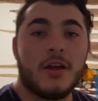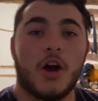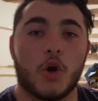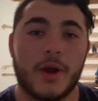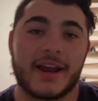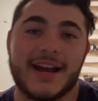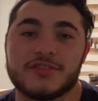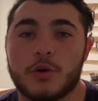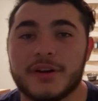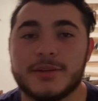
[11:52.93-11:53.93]
All right, guys,
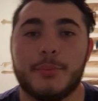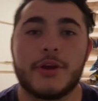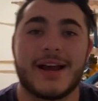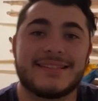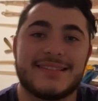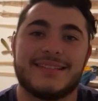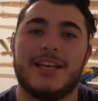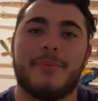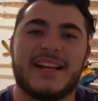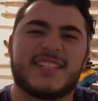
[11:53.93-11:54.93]
so I wanted to bring you guys this
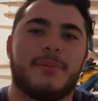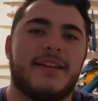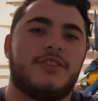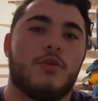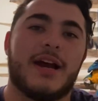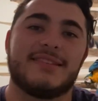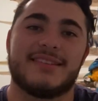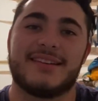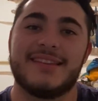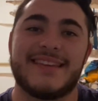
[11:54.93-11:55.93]
clip and explain to you guys,
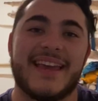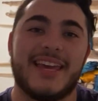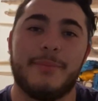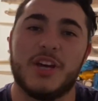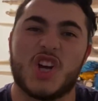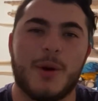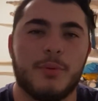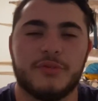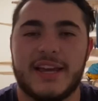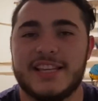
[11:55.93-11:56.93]
it's gonna take Gibby a
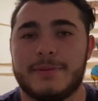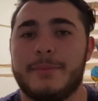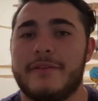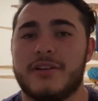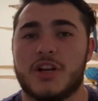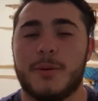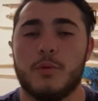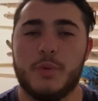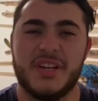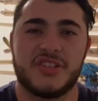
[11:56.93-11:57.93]
couple days, maybe even a
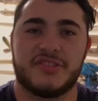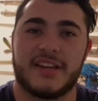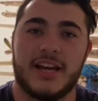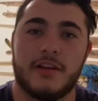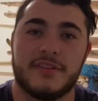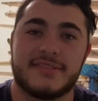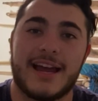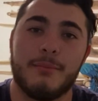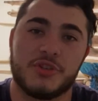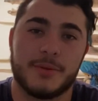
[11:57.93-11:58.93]
couple weeks just to kind of
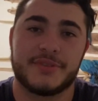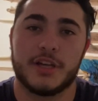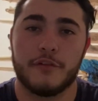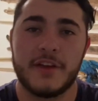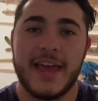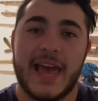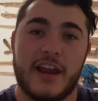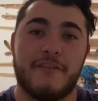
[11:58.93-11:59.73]
establish himself and